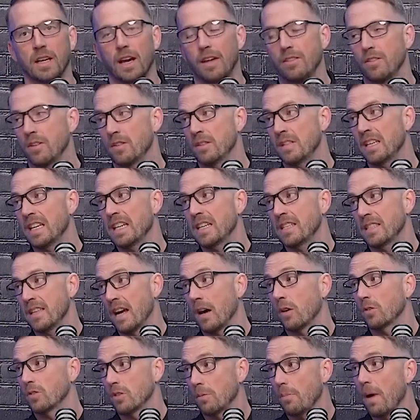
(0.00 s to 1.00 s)
and the need
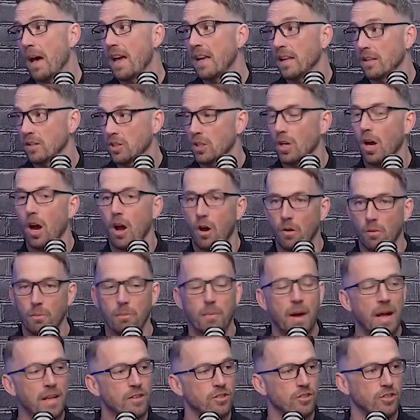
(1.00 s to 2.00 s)
now to pay into your
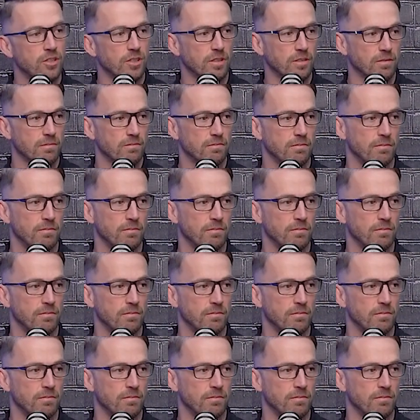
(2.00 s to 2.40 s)
own pension.